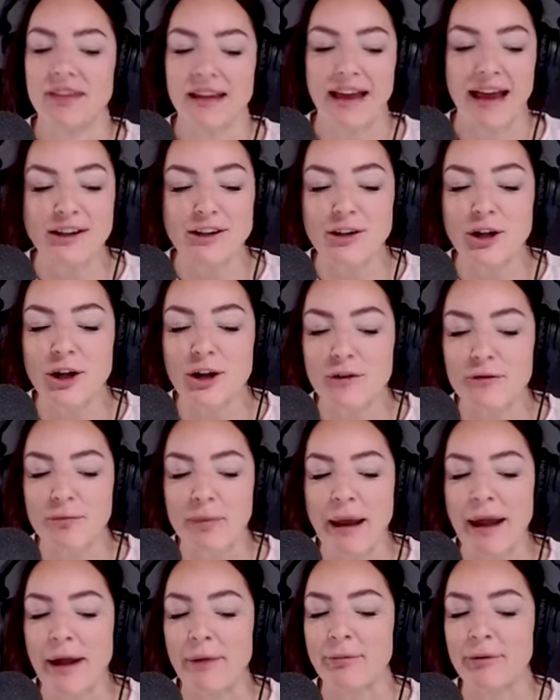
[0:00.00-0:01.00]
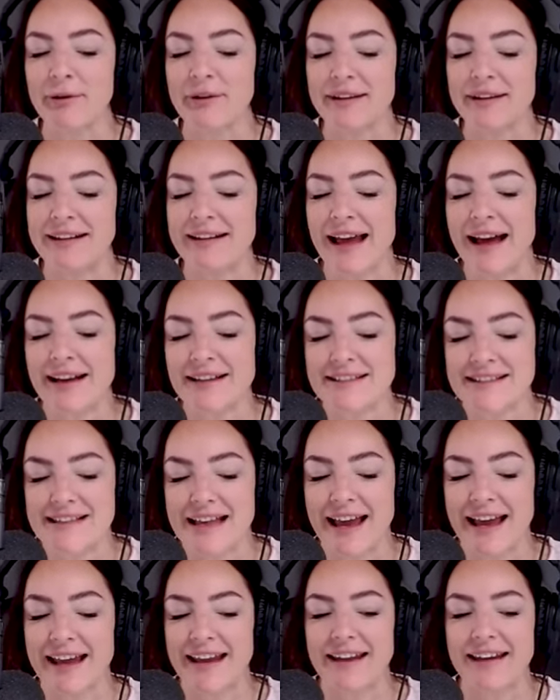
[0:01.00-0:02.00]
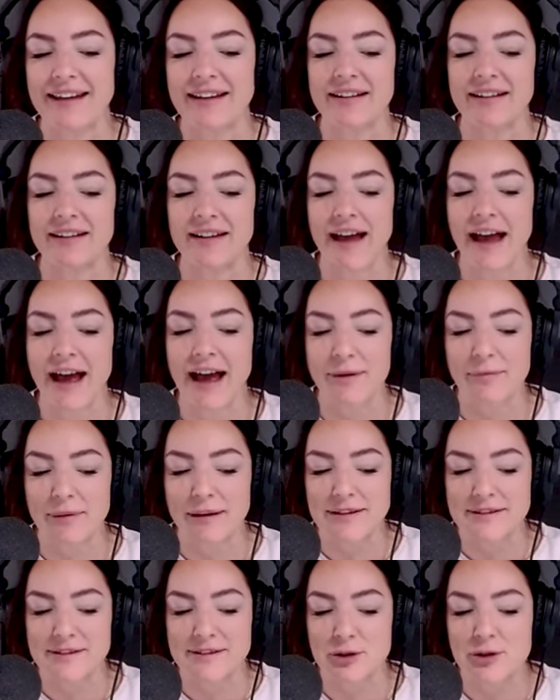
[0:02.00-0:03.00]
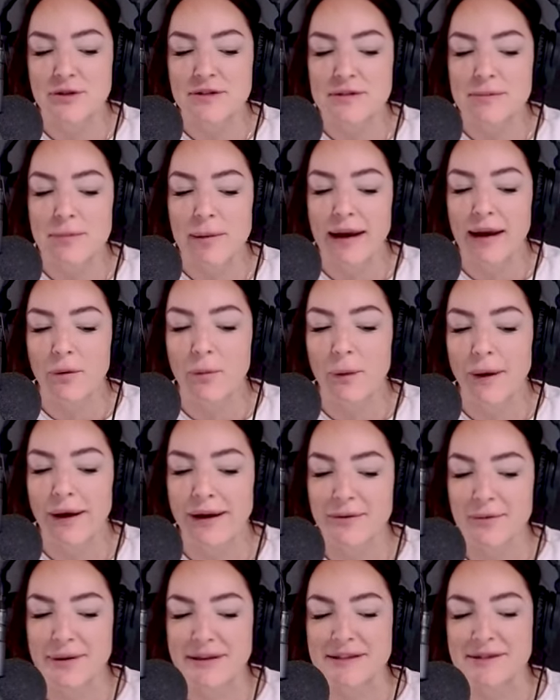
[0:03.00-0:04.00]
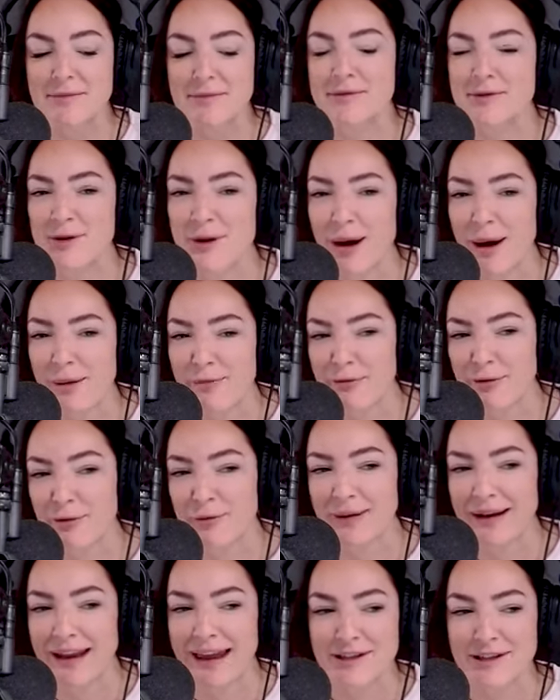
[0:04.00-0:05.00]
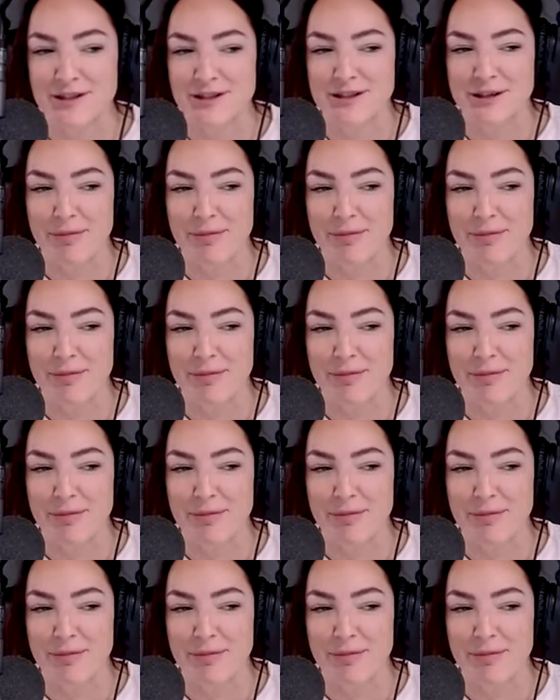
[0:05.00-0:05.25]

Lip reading: And a lot of people are now saying, excuse me, where do we subscribe for relationship